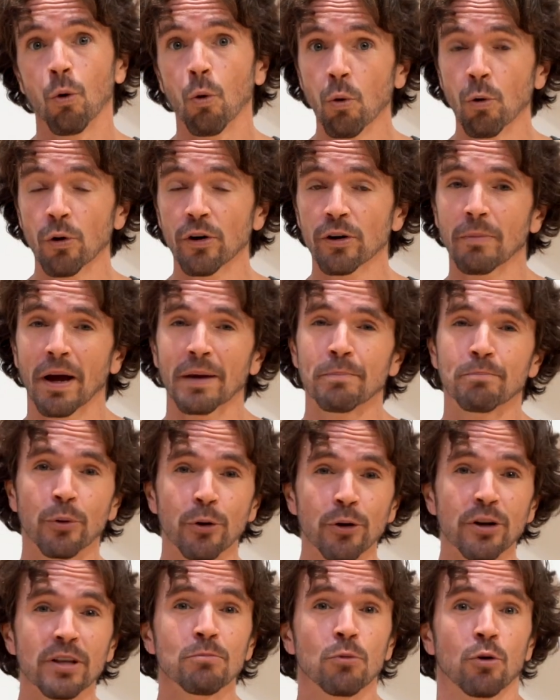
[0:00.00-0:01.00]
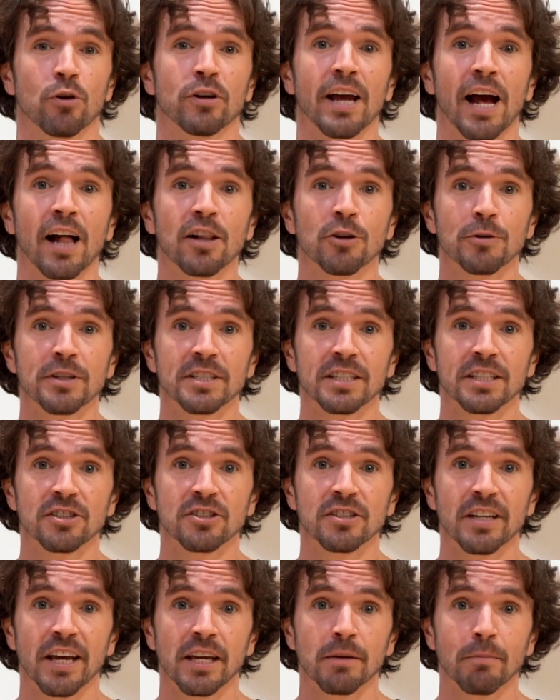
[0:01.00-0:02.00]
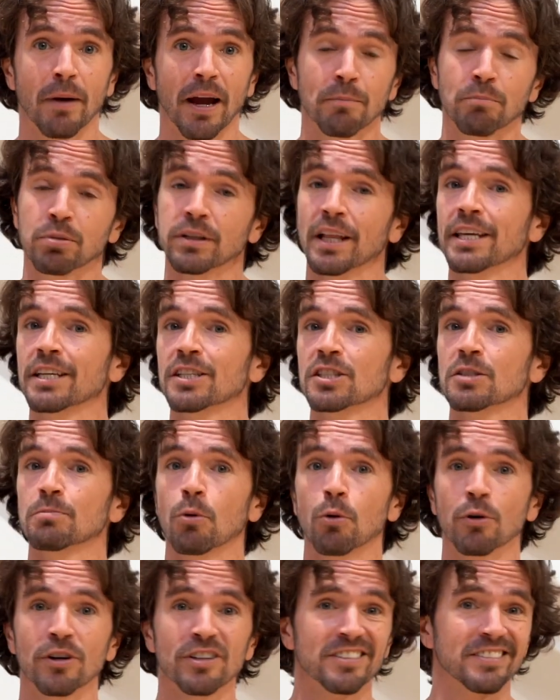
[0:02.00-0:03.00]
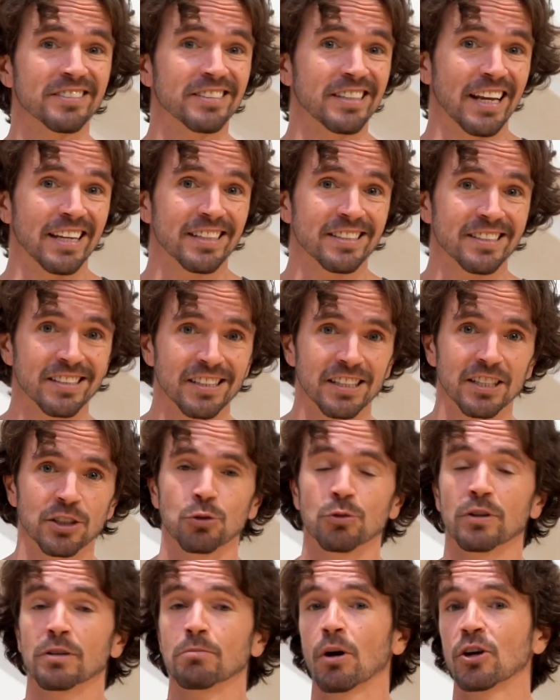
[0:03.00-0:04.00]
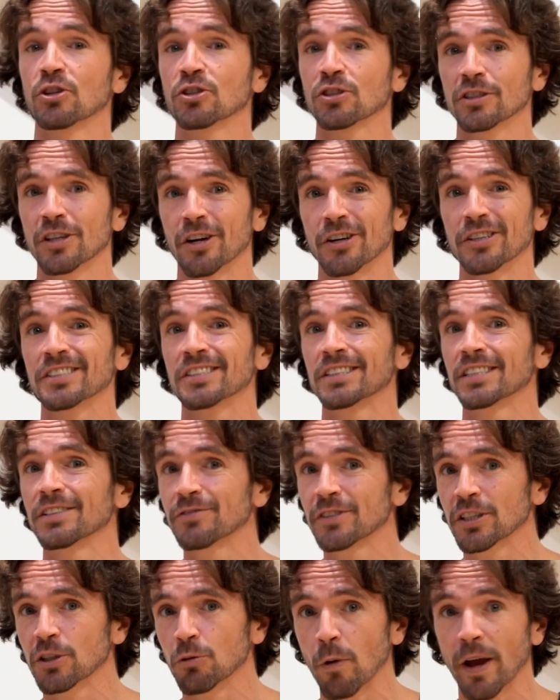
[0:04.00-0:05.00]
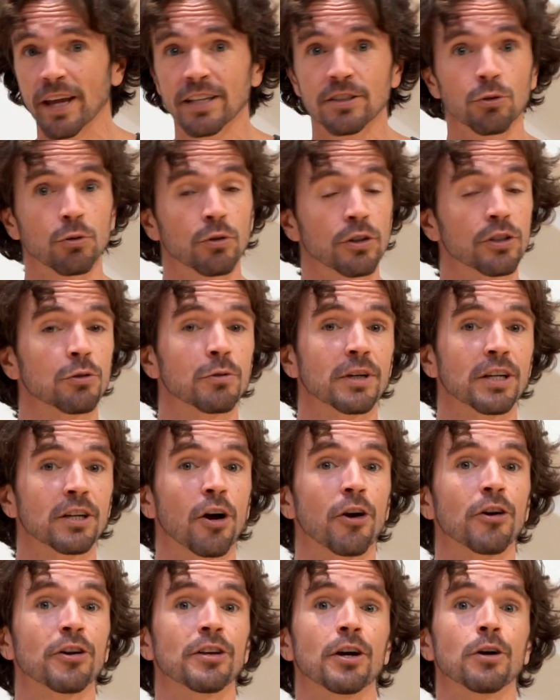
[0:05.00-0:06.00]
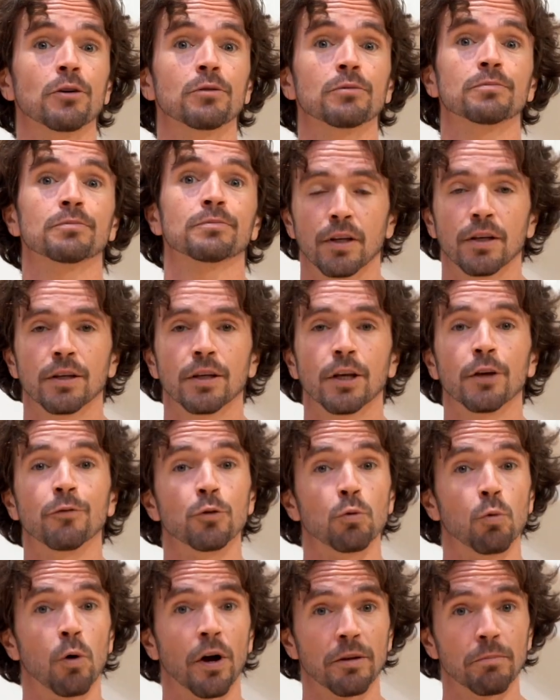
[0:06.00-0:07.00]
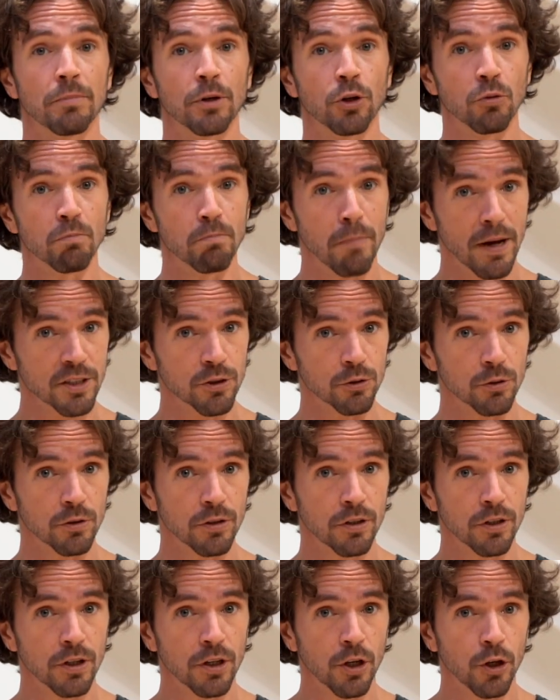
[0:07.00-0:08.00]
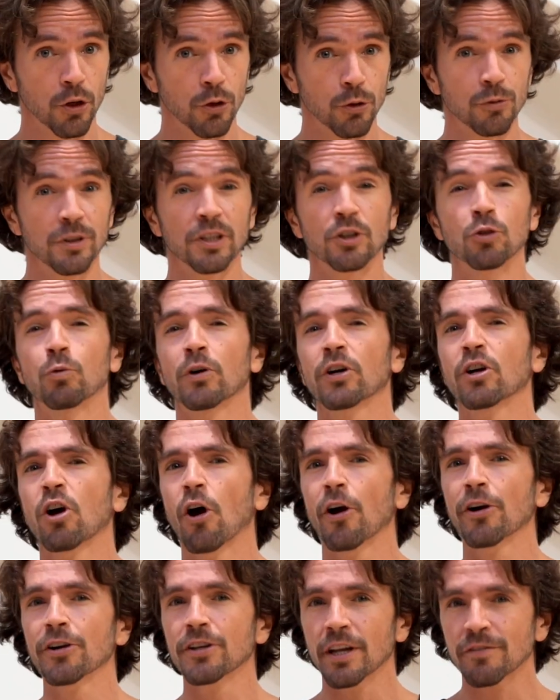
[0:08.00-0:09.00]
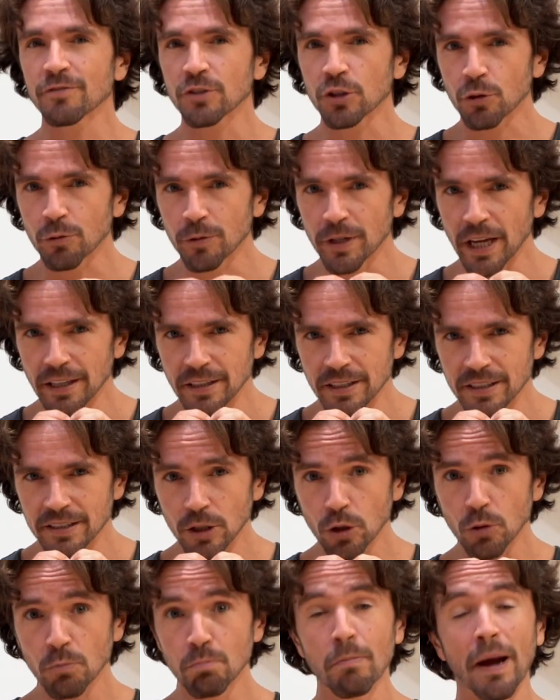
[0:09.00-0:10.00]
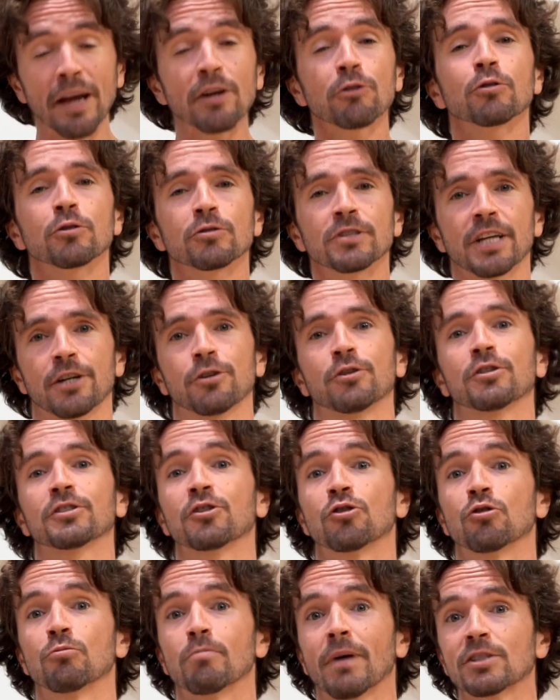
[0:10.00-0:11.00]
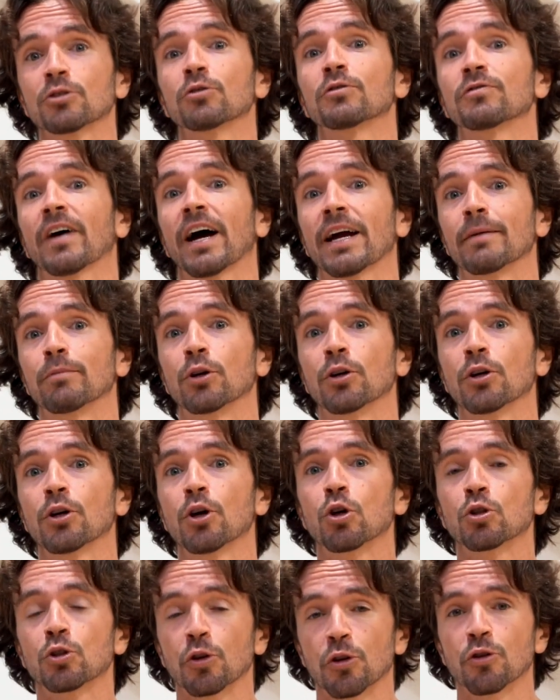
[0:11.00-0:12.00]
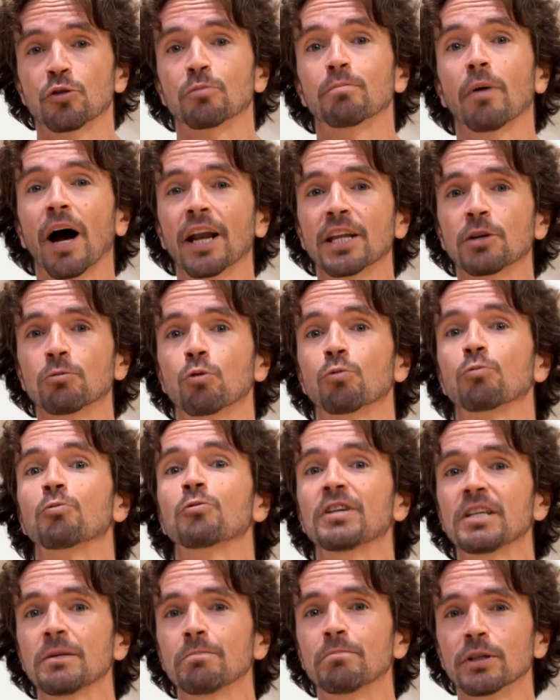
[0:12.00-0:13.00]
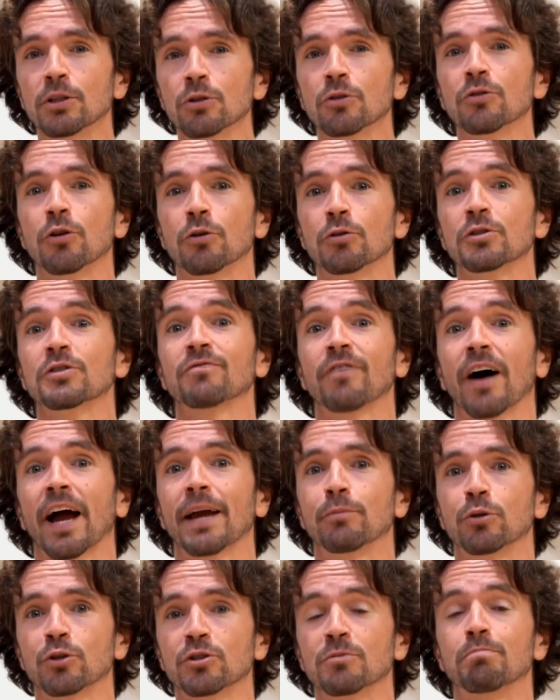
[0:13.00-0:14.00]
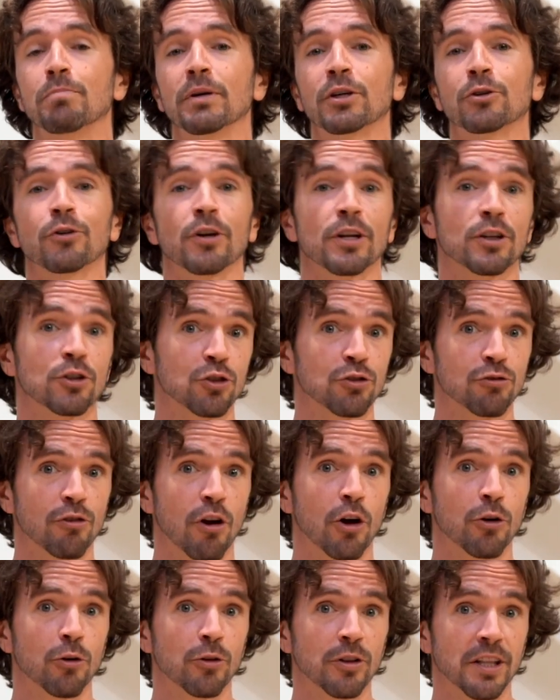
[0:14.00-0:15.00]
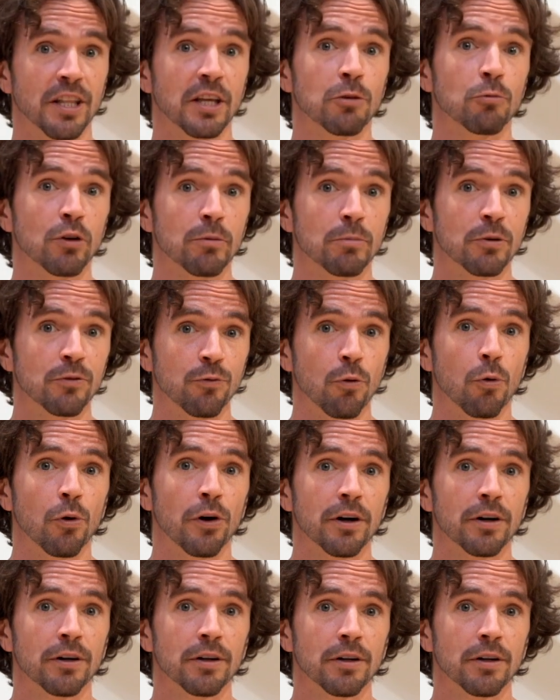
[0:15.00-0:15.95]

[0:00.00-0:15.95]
or by burning more calories each day by playing sports, dancing, doing martial arts, lifting weights, or doing cardio. If you want to build muscle, you need to work hard enough to create these little micro tears in your muscle fiber so that your body will rebuild those fibers bigger and stronger than they were before.